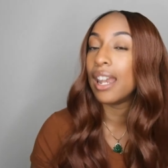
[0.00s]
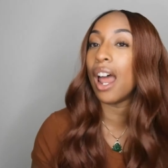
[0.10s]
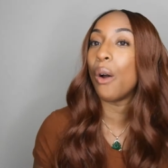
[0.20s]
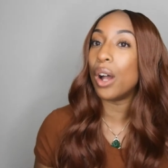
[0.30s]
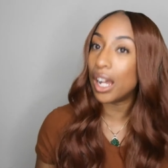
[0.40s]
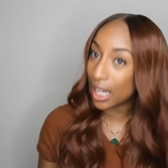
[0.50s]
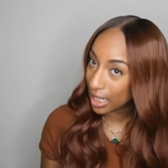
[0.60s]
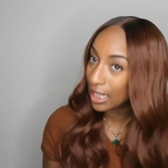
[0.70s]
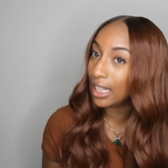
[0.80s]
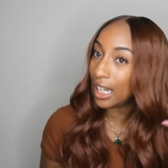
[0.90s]
Now,
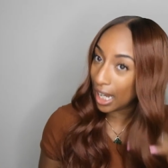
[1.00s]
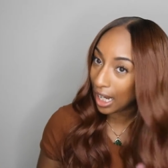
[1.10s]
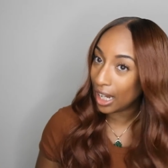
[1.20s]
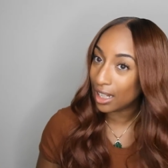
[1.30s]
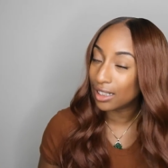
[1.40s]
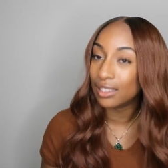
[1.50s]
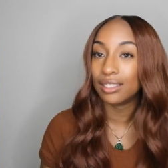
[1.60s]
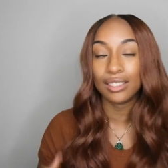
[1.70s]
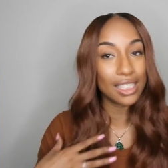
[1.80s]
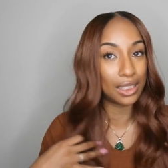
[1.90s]
honey,
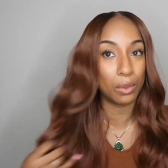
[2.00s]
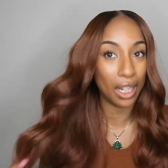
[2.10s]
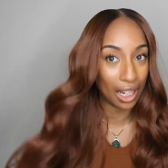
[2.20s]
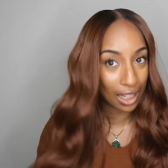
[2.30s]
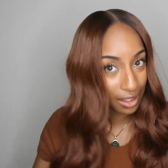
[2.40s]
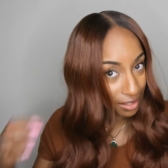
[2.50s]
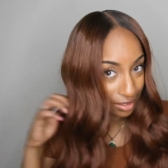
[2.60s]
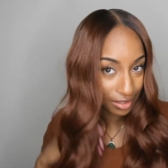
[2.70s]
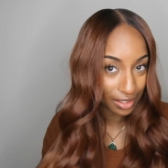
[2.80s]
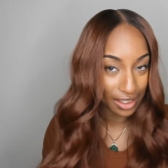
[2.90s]
this wig,
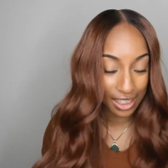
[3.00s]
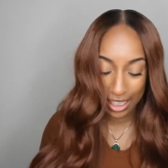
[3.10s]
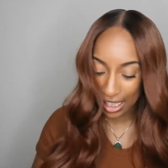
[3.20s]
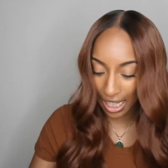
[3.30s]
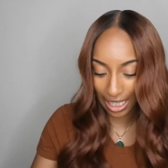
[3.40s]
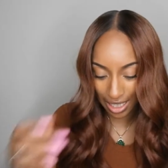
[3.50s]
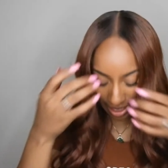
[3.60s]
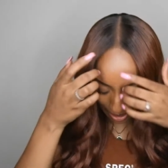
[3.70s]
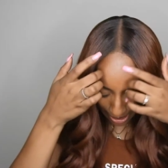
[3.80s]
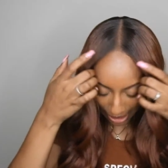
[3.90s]

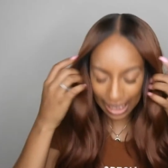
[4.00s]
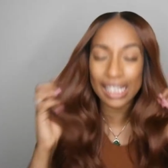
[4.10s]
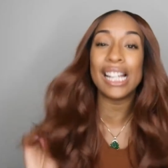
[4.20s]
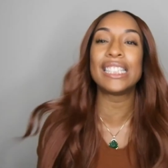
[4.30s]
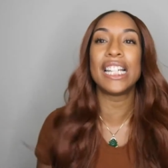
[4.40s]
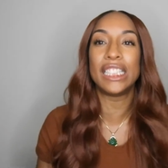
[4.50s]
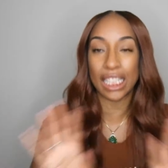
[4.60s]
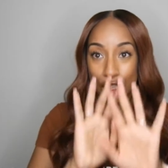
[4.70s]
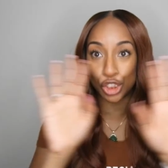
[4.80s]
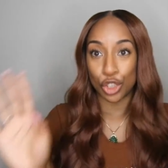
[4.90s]
it's, let's get
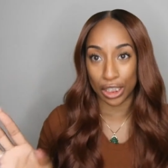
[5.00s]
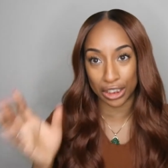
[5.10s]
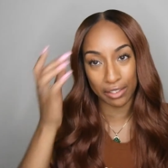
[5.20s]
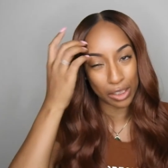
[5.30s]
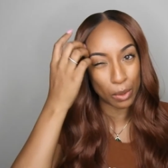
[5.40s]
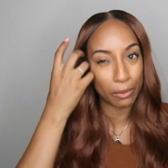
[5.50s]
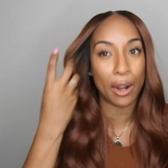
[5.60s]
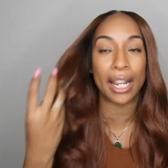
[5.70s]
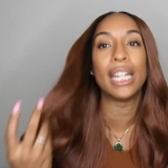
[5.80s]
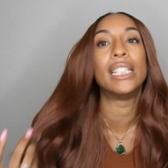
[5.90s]
into the construction of this wig
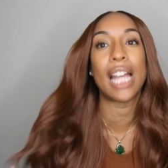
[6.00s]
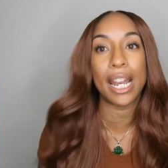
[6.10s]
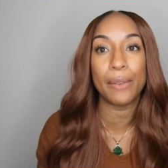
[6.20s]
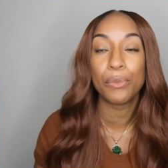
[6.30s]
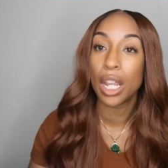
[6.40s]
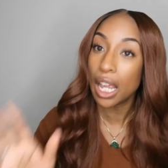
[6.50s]
before I get excited.